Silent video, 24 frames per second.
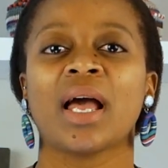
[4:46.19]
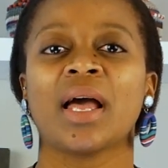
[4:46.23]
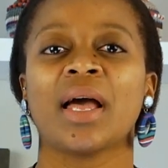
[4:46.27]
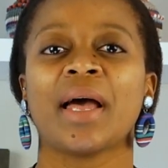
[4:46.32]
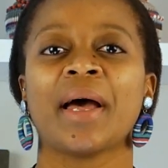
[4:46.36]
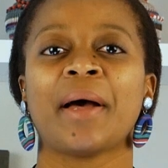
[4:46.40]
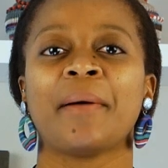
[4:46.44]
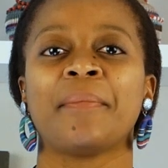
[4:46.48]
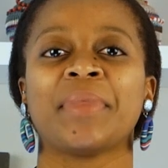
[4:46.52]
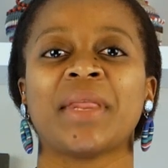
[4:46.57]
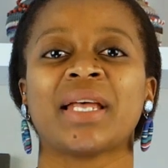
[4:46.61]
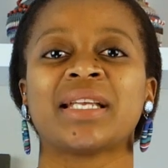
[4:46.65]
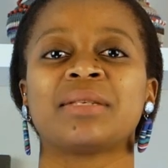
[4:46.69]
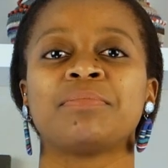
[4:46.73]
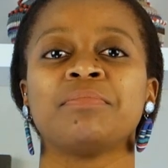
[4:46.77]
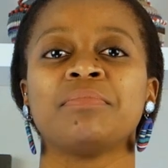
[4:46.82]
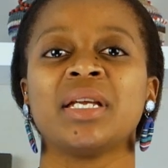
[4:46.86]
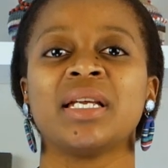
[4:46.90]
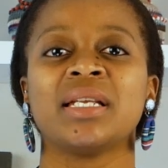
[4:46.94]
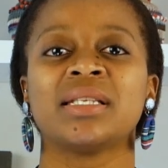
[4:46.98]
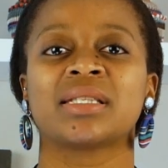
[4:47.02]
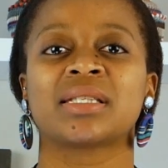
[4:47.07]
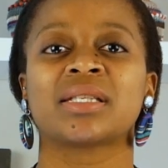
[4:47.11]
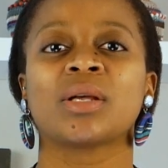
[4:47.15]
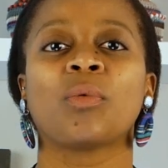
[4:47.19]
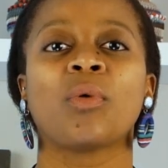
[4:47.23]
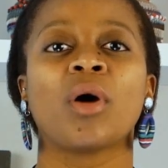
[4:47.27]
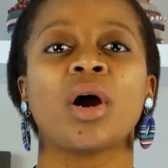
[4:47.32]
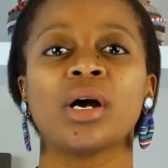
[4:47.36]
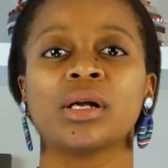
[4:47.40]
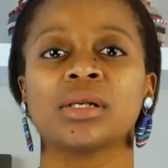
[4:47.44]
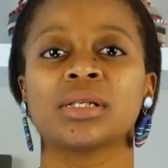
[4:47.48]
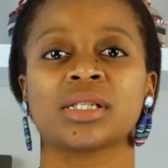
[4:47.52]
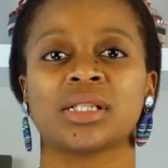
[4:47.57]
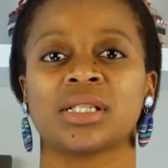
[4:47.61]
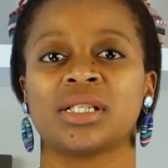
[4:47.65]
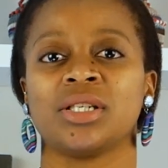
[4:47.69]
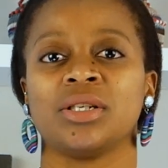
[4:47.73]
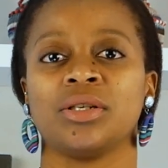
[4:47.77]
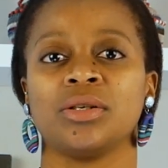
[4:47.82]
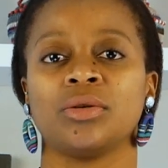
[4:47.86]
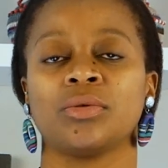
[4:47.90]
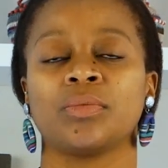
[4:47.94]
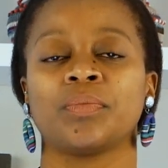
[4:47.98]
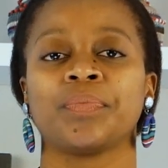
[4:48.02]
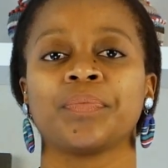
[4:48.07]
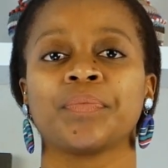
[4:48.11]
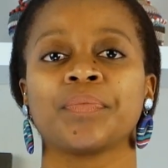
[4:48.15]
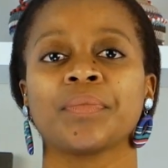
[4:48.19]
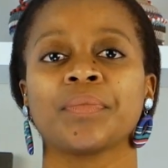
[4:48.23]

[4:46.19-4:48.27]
that means the world to you.